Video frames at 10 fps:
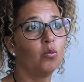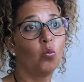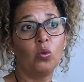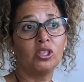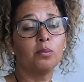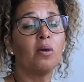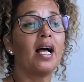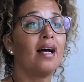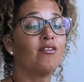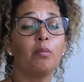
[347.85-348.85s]
which might
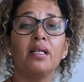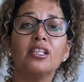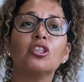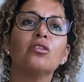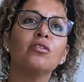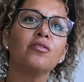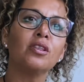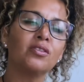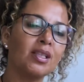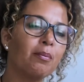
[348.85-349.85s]
have a picture
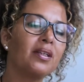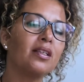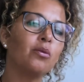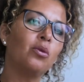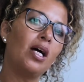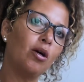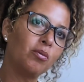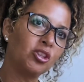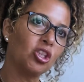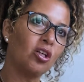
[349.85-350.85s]
of something that will help
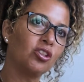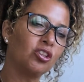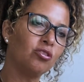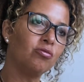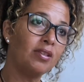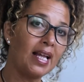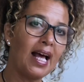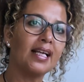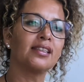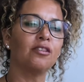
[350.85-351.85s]
the child to
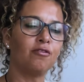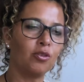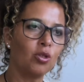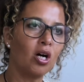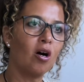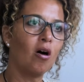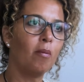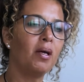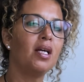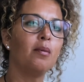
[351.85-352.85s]
relax and feel
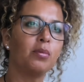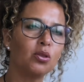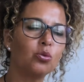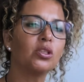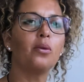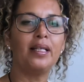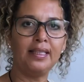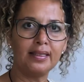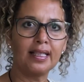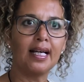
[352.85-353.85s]
calm, but also
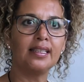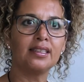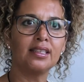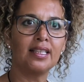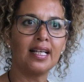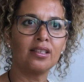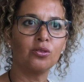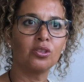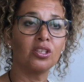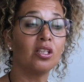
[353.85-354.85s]
indicates to the
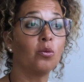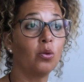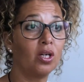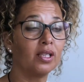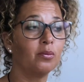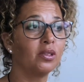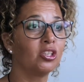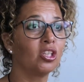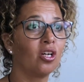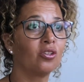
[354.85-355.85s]
adults that are working with the
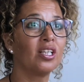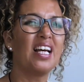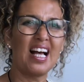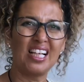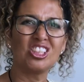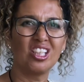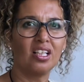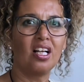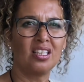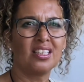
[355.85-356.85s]
child, actually,
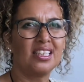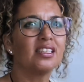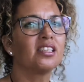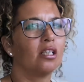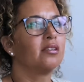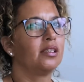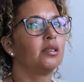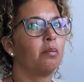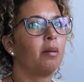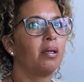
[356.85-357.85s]
things are starting
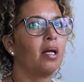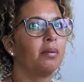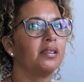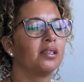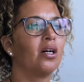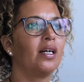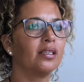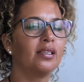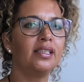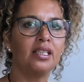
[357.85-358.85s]
to bubble up inside.
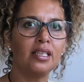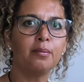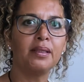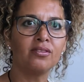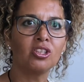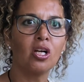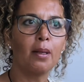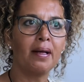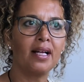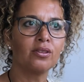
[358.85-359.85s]
I need a little bit of
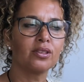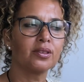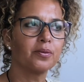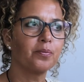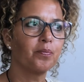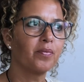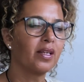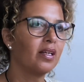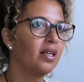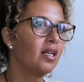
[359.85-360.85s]
time out.
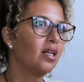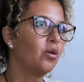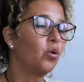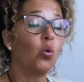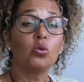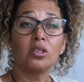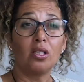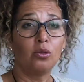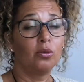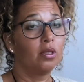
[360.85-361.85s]

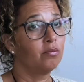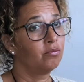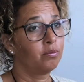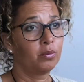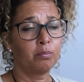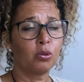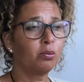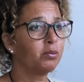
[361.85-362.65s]
Also, part